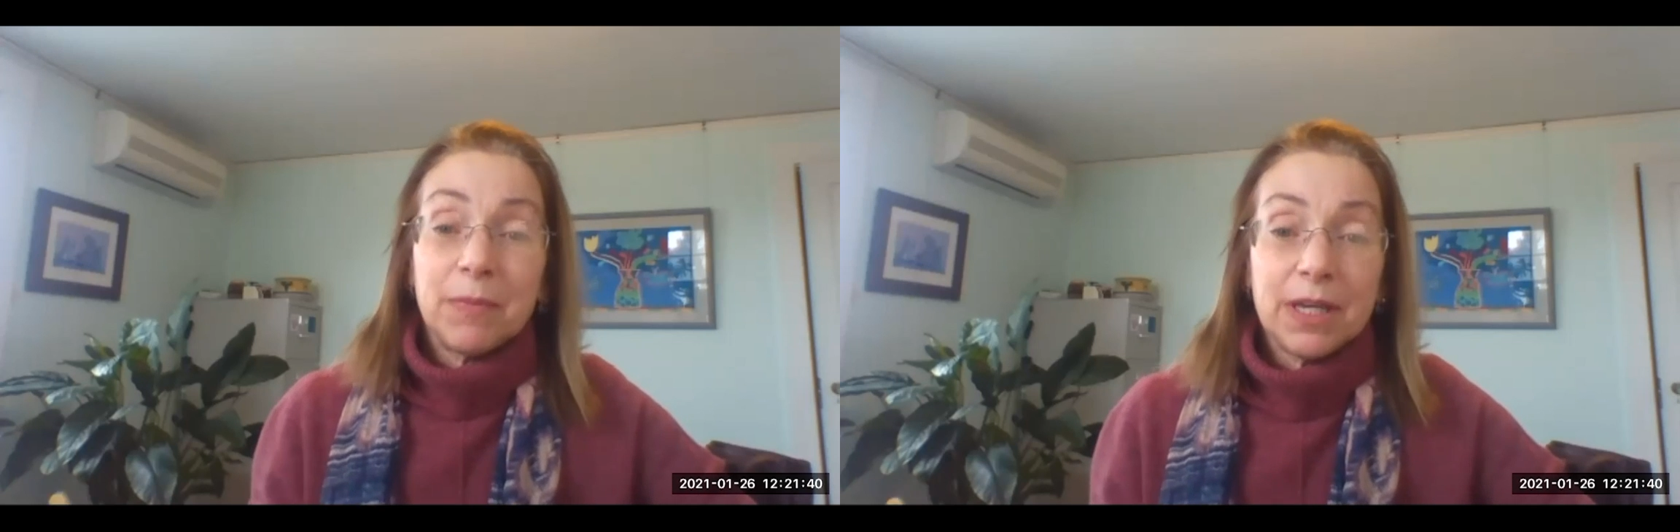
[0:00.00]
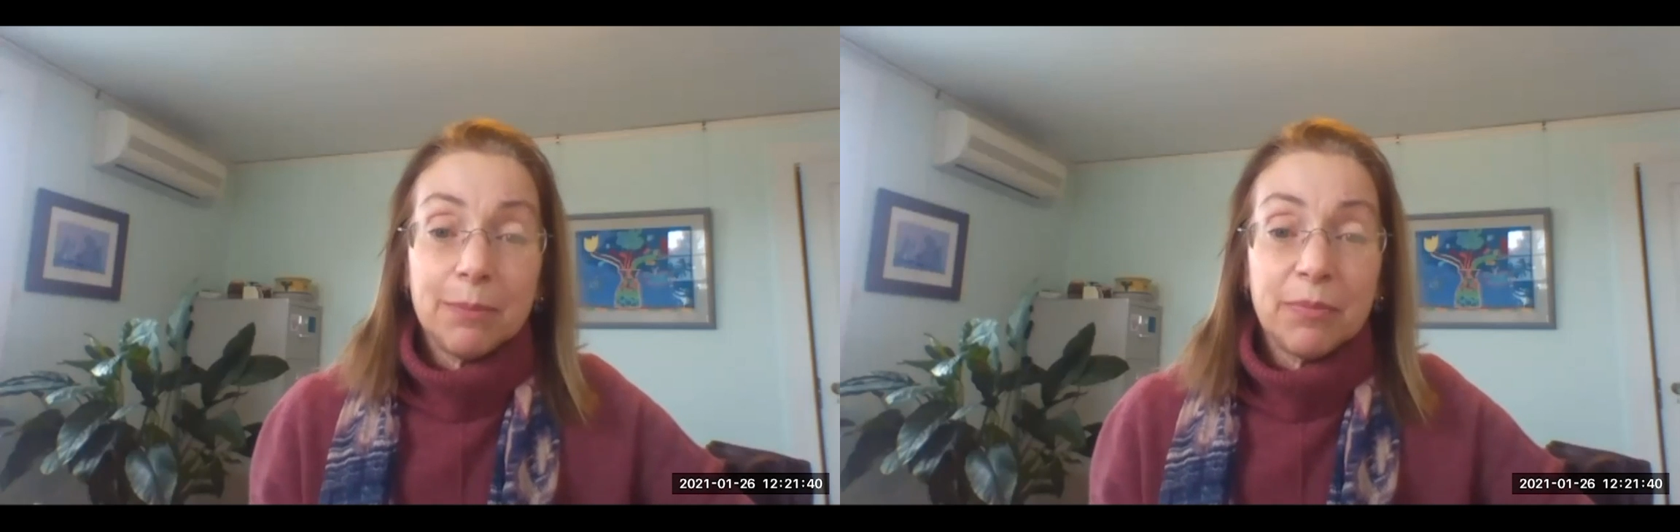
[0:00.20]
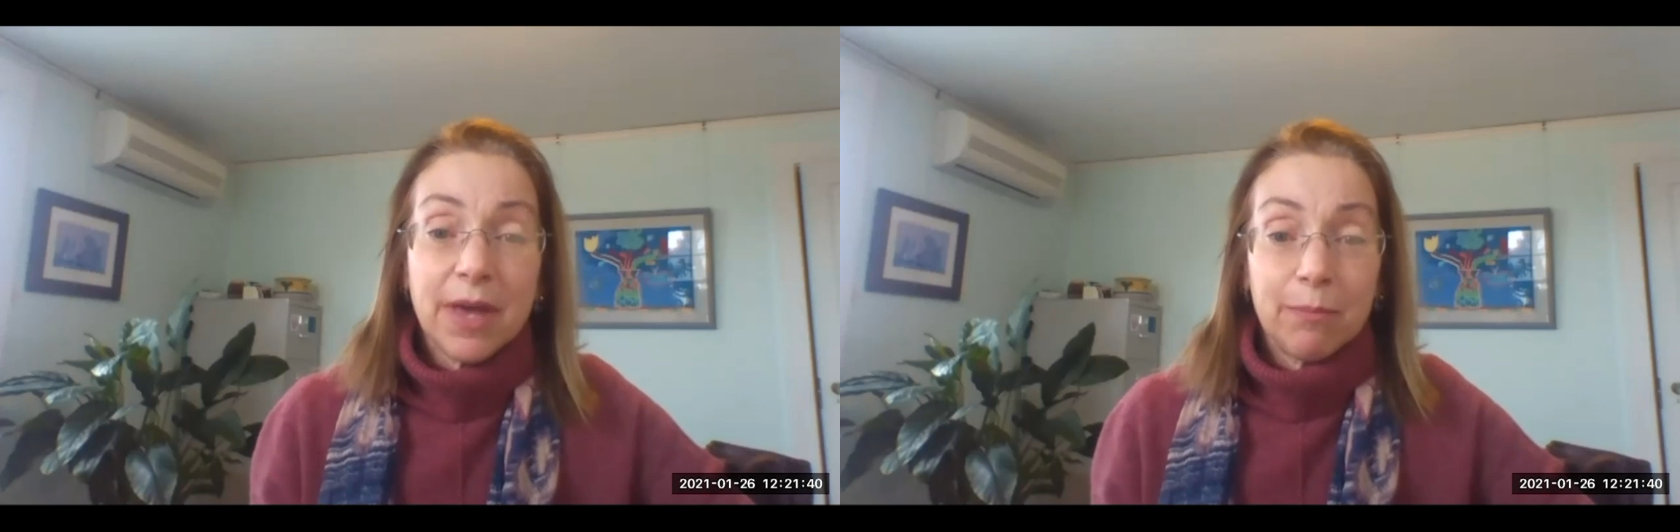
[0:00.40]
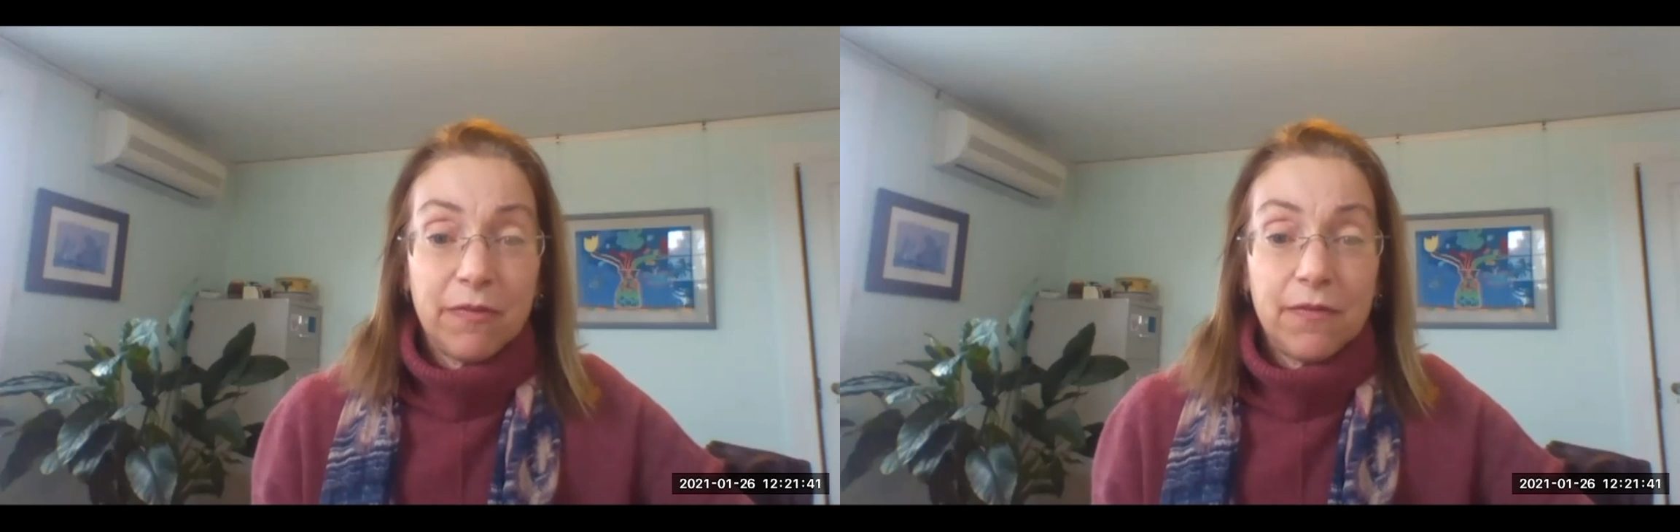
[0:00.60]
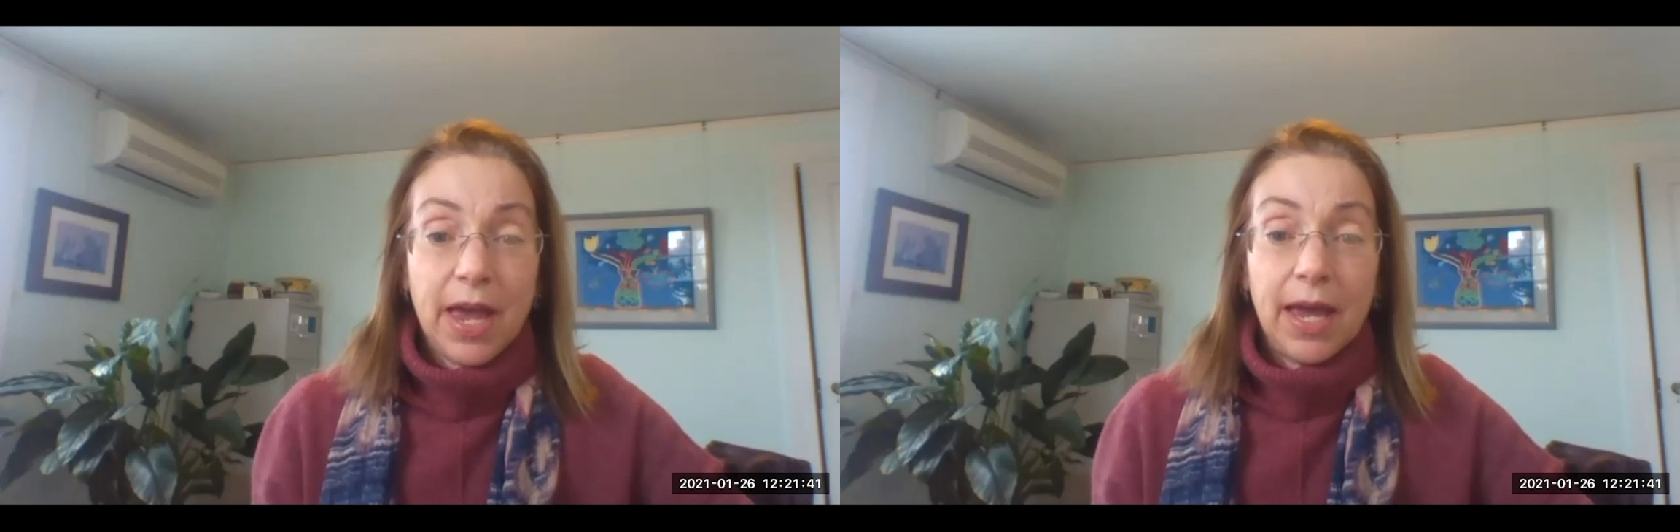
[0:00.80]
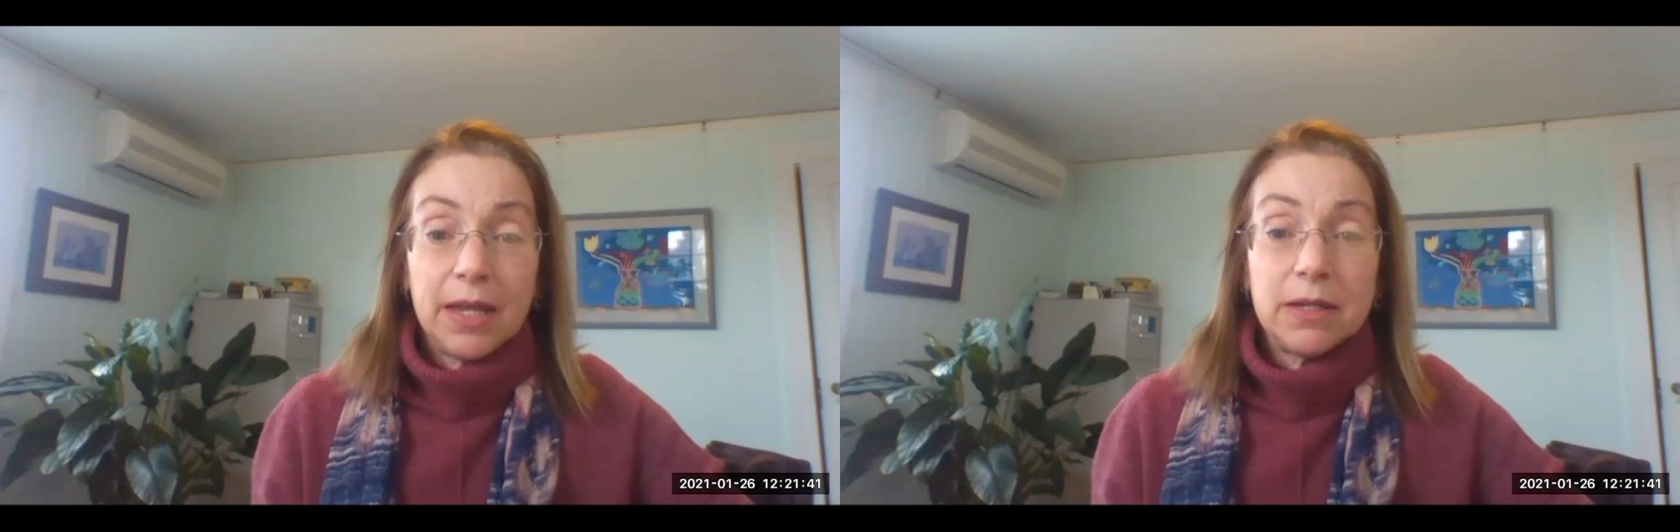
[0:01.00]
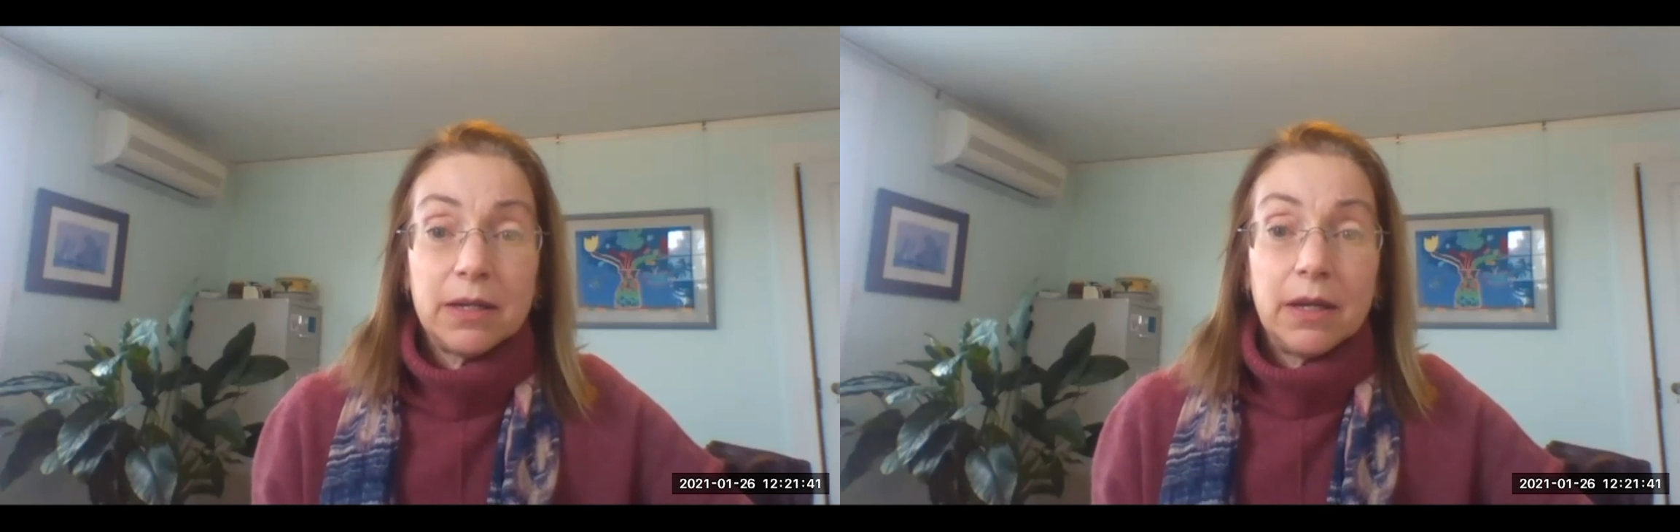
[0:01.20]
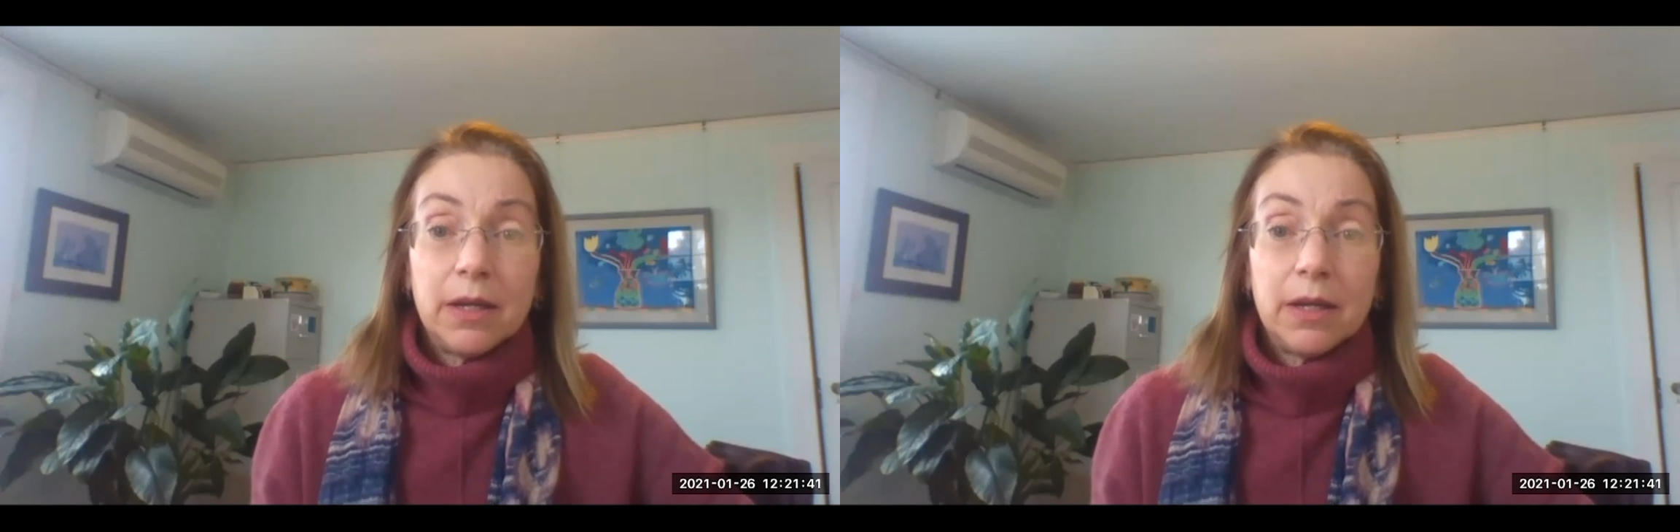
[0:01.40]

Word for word: keep them fed